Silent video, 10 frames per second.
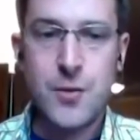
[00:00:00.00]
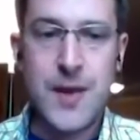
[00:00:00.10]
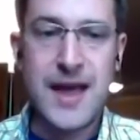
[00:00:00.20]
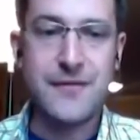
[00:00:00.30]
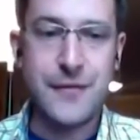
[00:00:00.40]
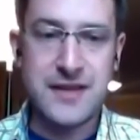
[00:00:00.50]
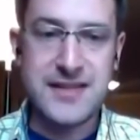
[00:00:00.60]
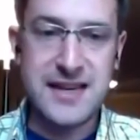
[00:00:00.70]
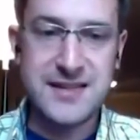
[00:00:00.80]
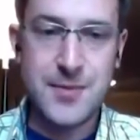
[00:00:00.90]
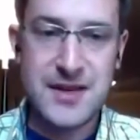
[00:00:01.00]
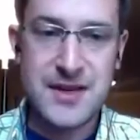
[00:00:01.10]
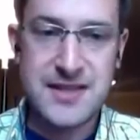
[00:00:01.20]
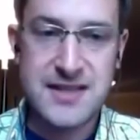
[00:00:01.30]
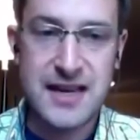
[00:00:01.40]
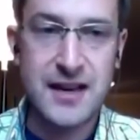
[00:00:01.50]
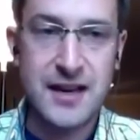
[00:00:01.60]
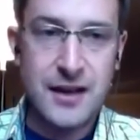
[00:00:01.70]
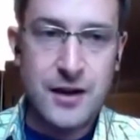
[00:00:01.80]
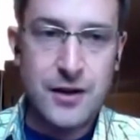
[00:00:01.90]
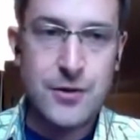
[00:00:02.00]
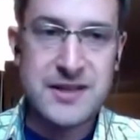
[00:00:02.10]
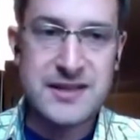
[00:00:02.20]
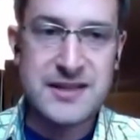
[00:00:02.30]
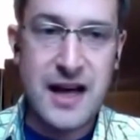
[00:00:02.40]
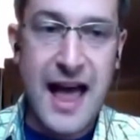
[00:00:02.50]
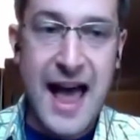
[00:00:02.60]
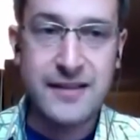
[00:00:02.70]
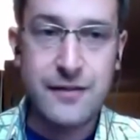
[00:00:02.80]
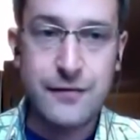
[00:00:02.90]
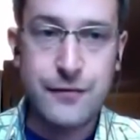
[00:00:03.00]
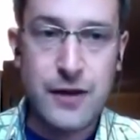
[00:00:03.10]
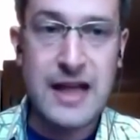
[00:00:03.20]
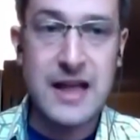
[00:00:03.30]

we have Atik Zubinski, who is active